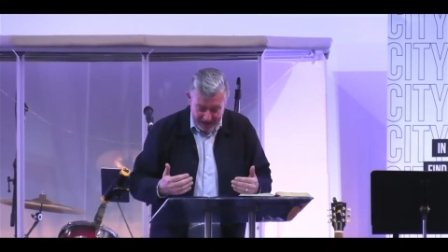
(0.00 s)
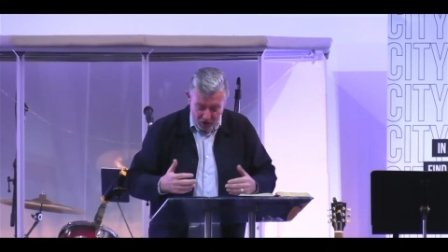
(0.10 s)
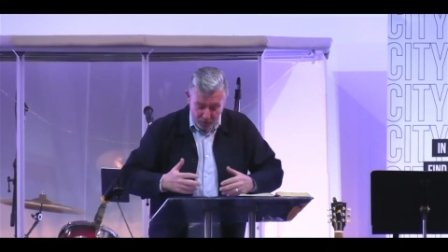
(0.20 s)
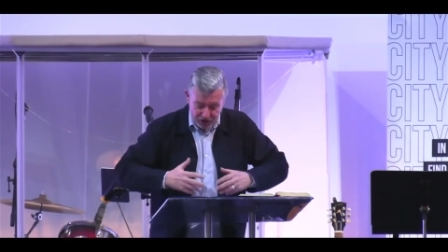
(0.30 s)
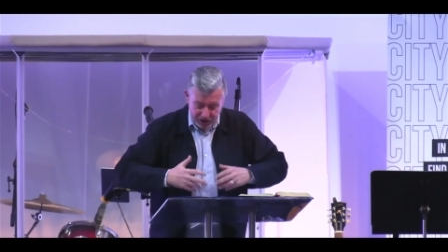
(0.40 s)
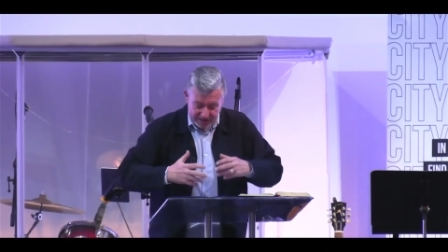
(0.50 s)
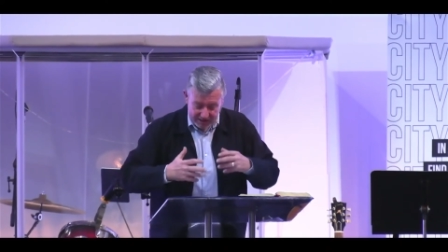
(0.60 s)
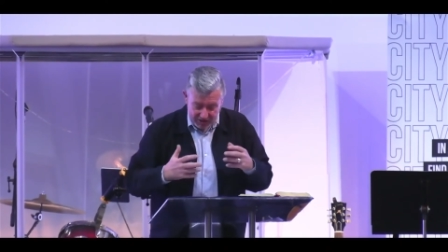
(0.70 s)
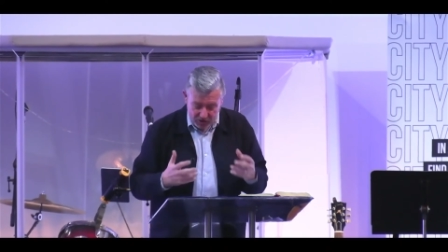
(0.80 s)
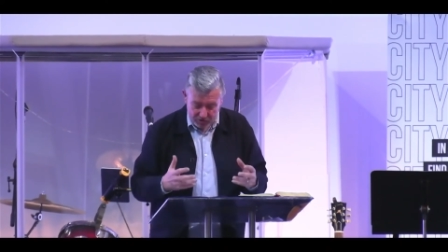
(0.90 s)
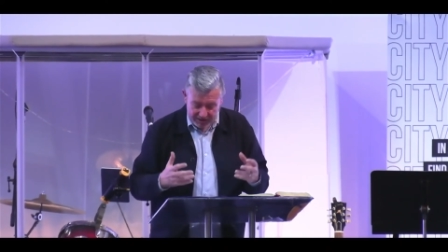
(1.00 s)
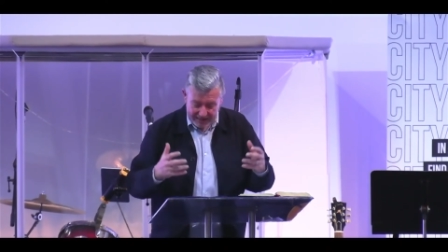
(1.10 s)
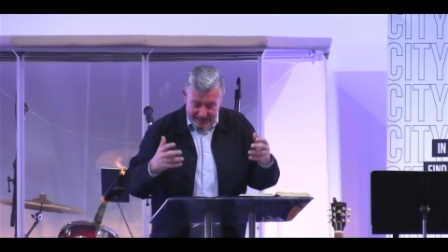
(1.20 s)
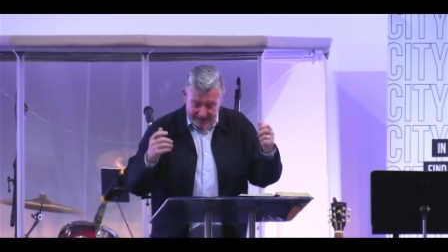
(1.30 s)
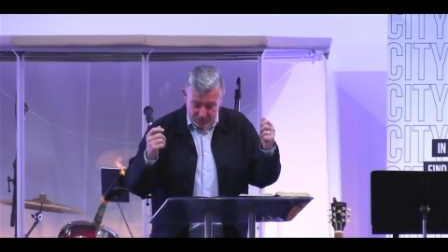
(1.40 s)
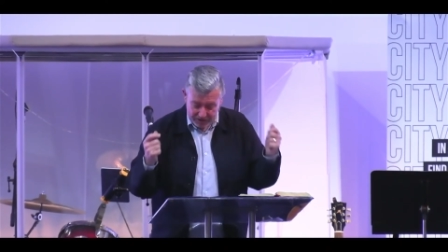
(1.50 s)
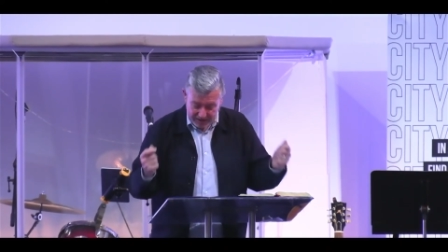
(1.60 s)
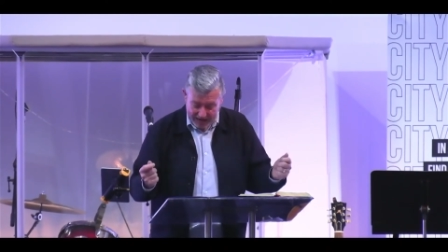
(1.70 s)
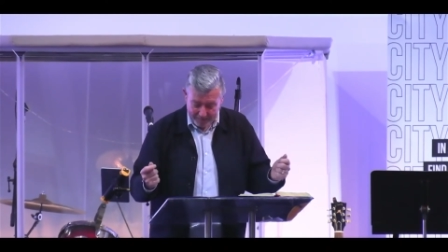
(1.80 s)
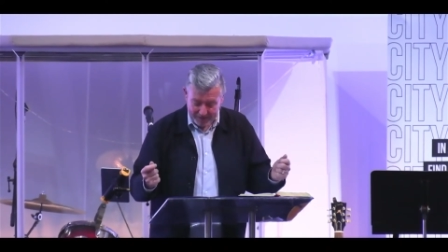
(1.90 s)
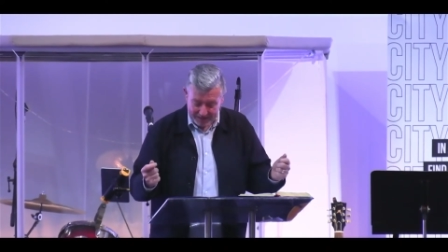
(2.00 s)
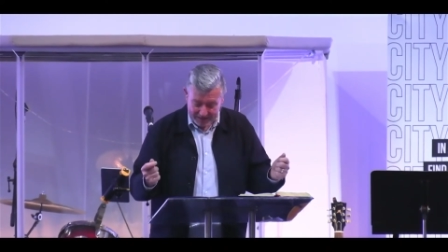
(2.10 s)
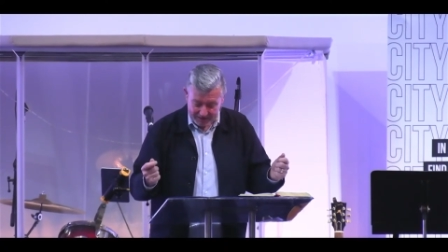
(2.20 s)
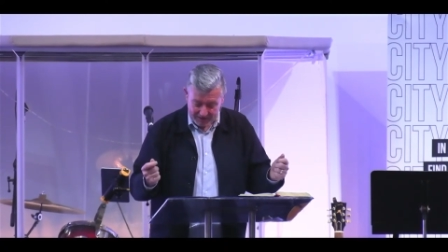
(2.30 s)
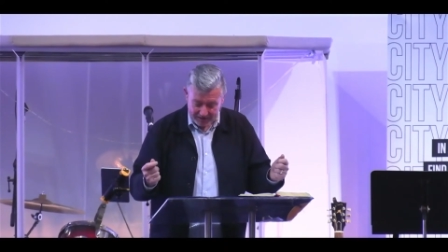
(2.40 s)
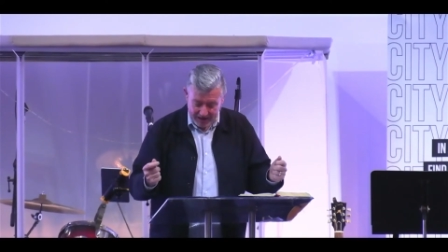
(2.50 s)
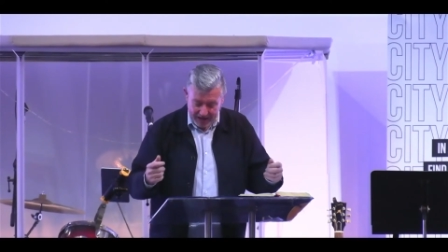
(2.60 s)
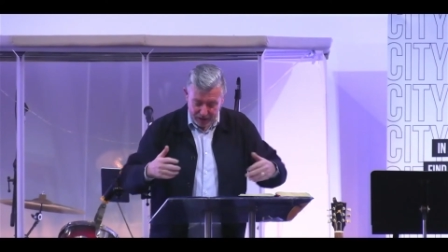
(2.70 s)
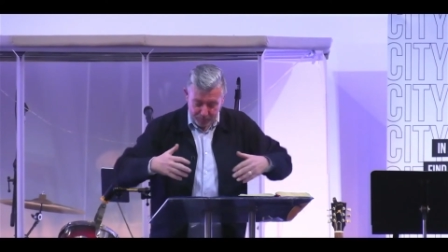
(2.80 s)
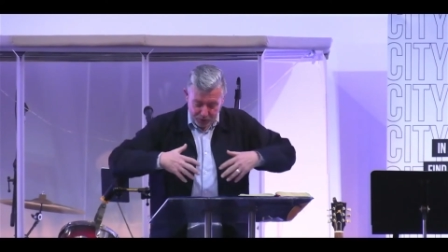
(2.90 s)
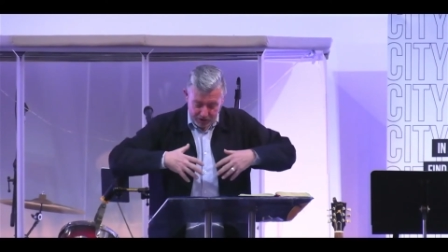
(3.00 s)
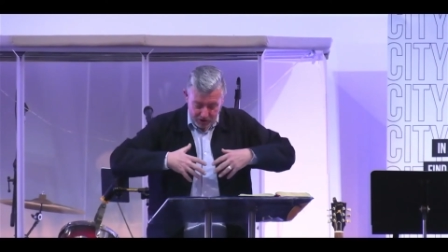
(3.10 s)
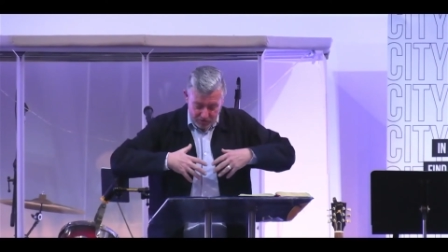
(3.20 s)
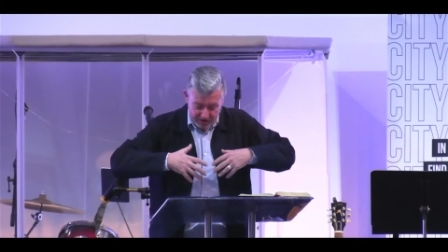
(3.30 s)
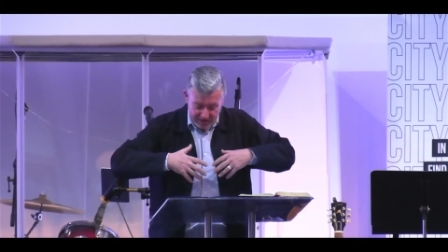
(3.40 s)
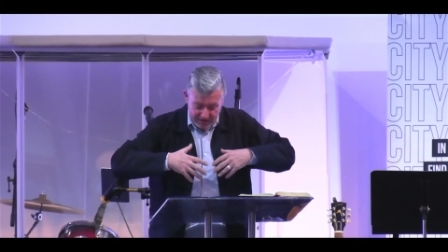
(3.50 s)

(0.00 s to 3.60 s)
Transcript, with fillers: which is associated with happiness. It produces